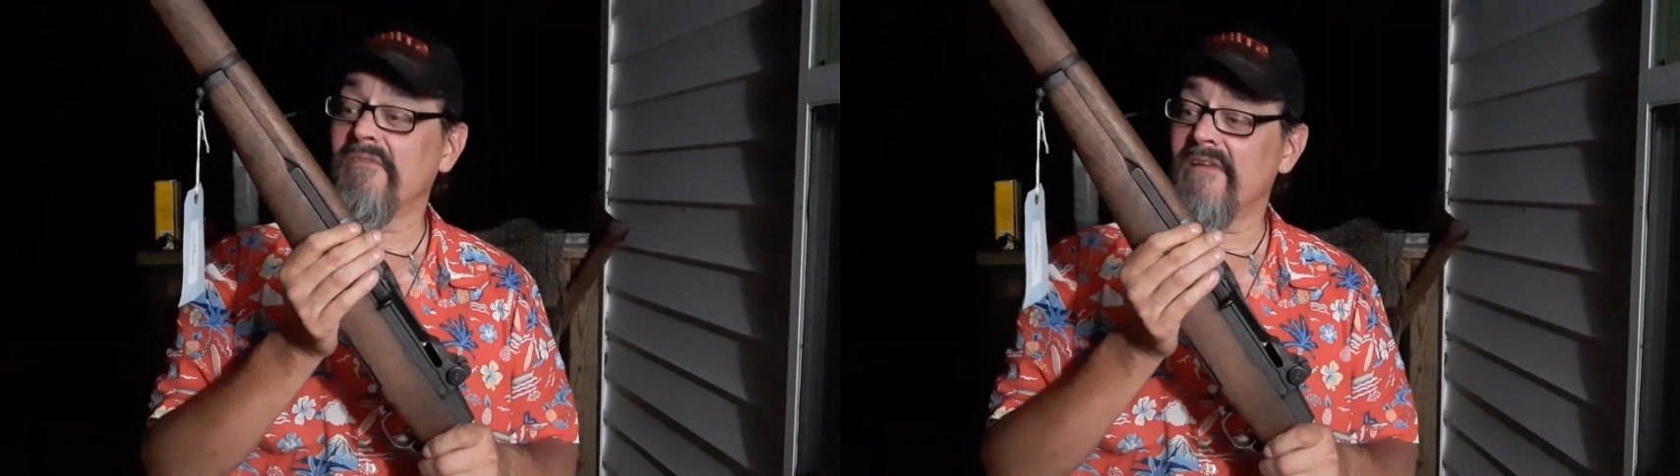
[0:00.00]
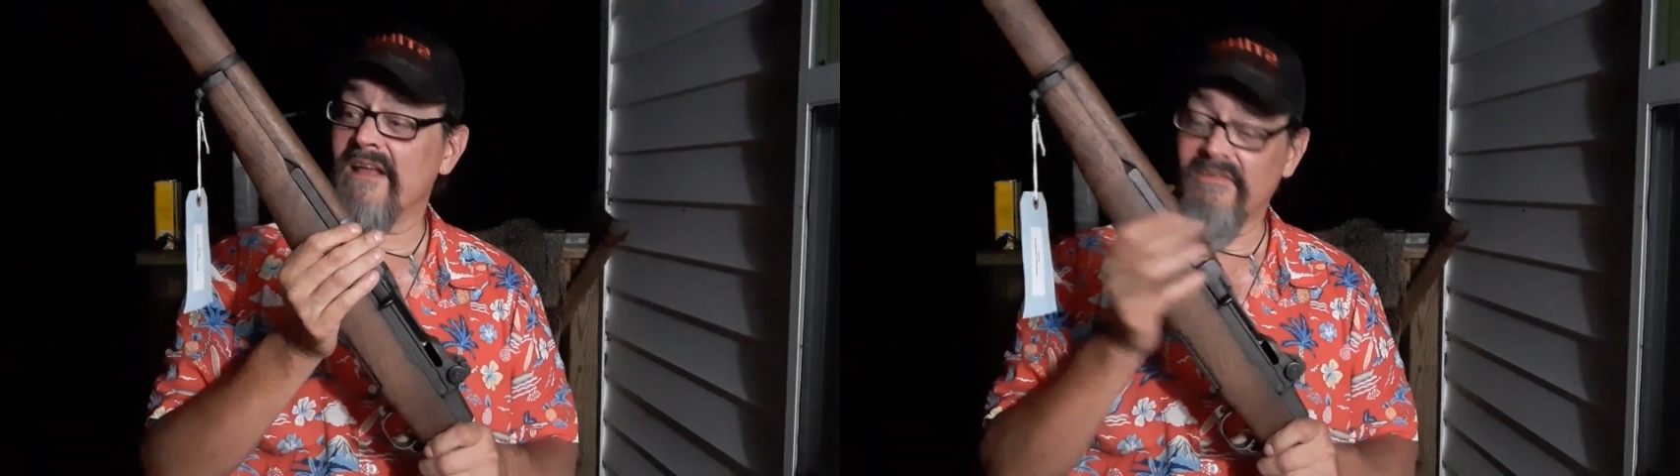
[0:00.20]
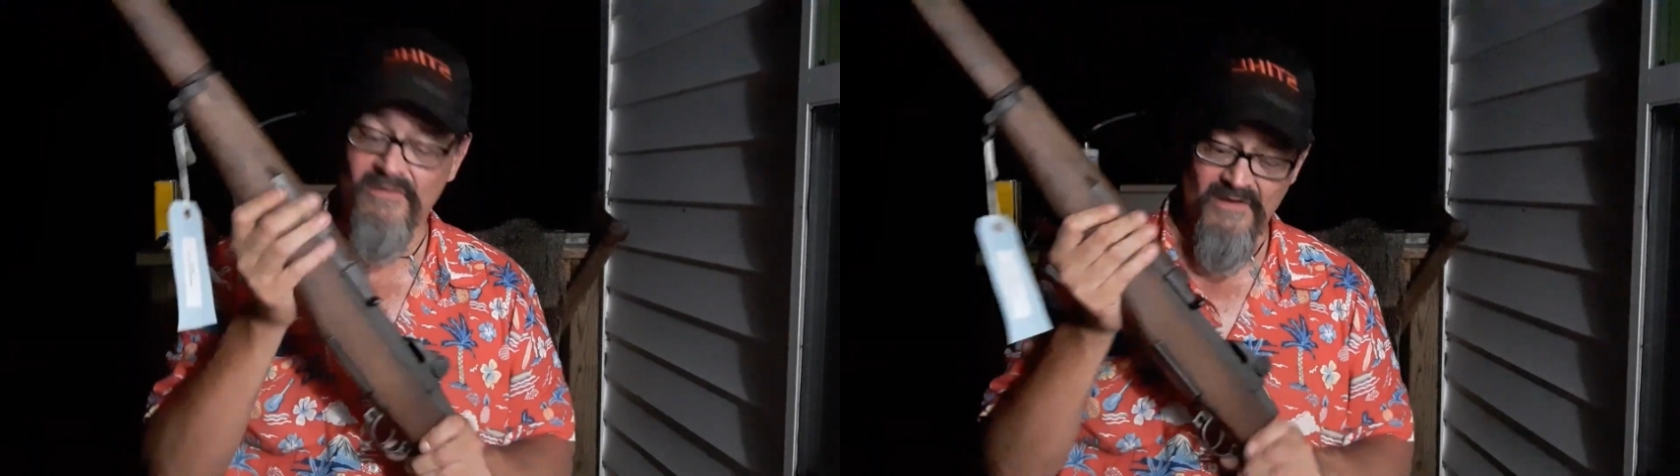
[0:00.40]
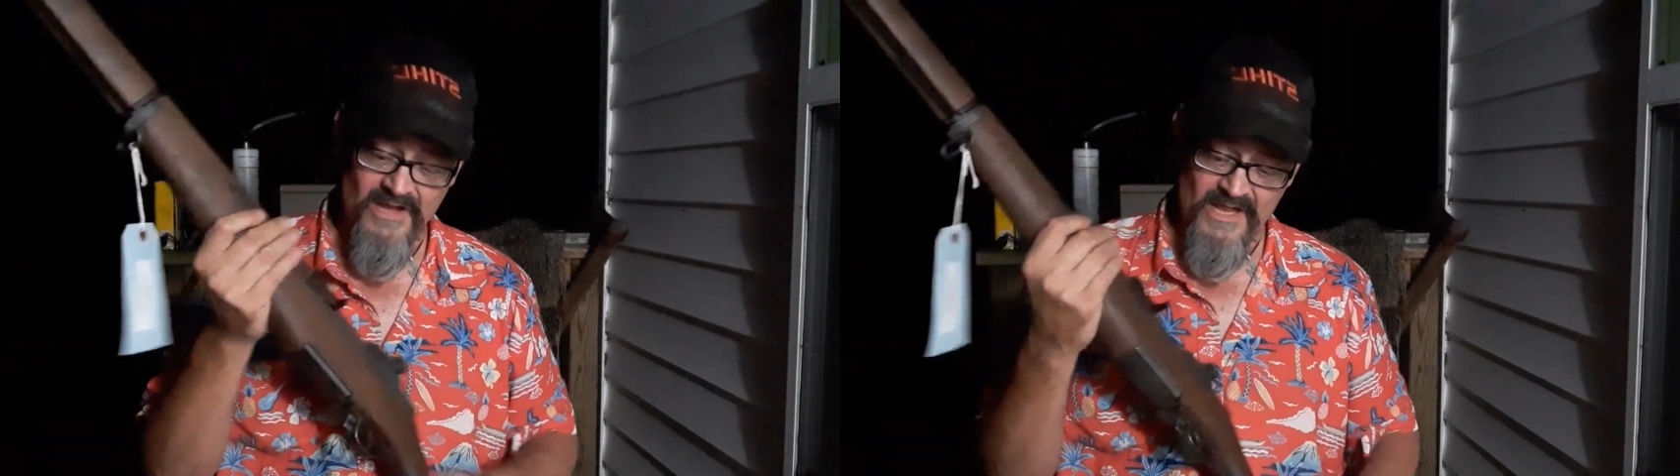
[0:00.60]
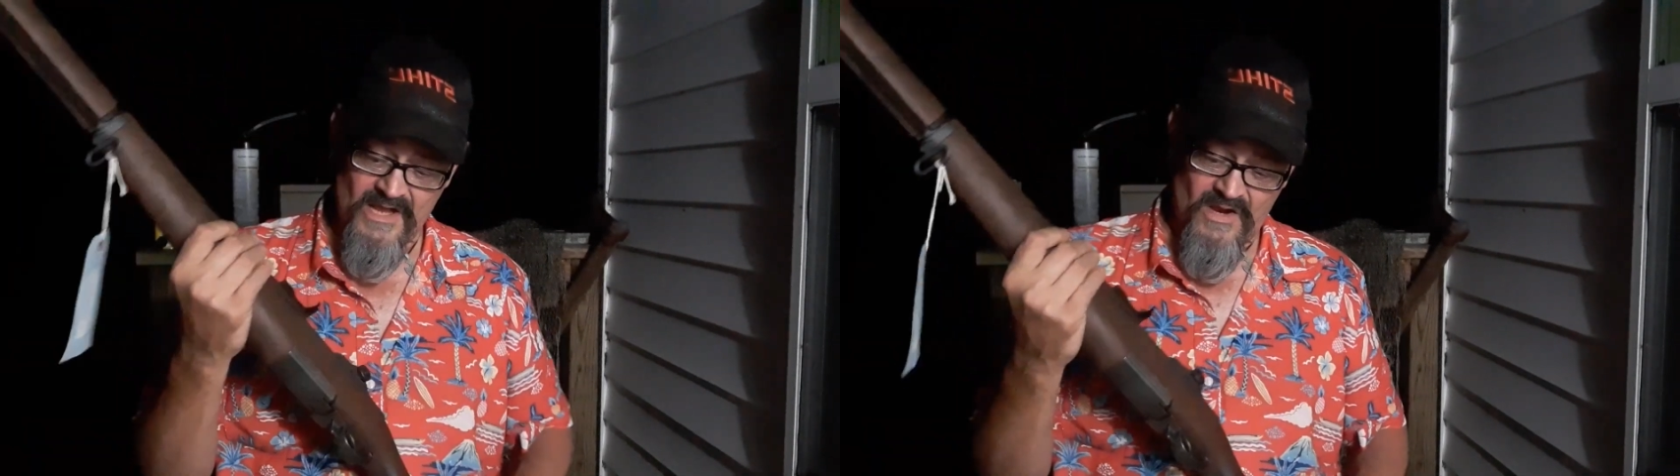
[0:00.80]
for that. So,
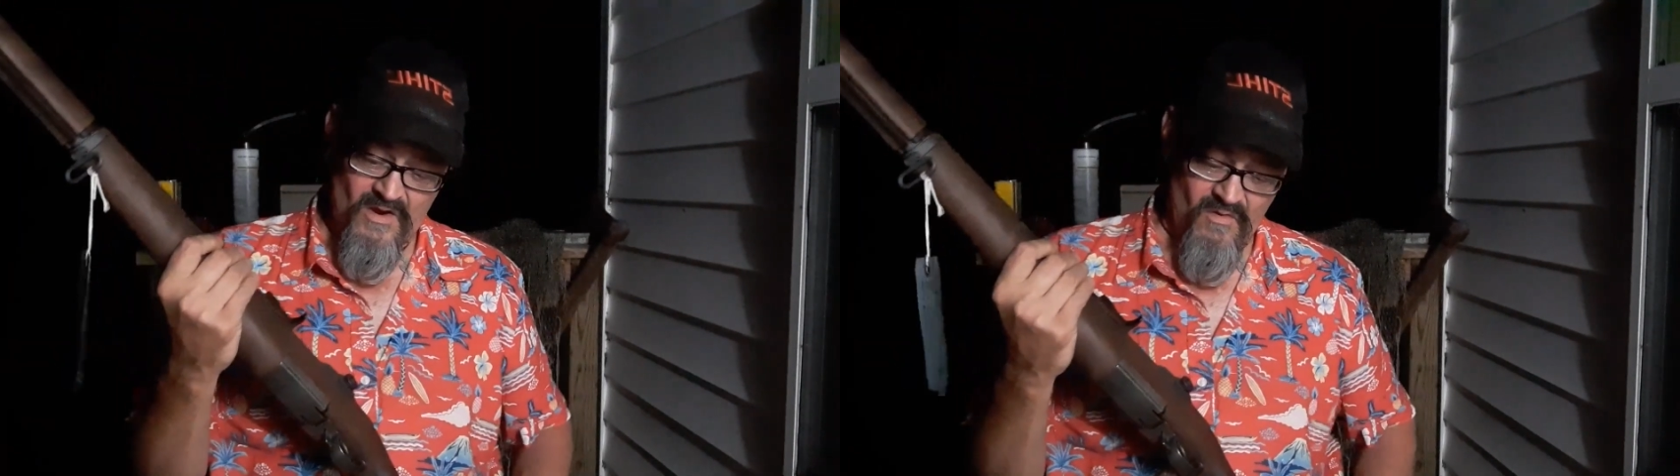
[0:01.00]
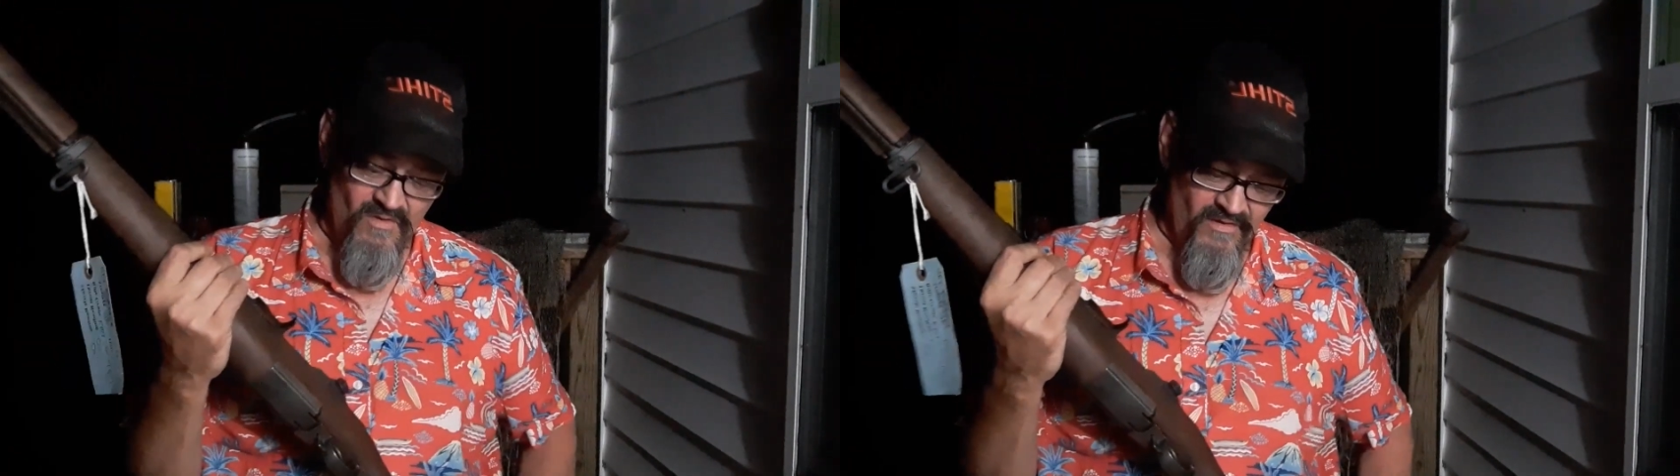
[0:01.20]
all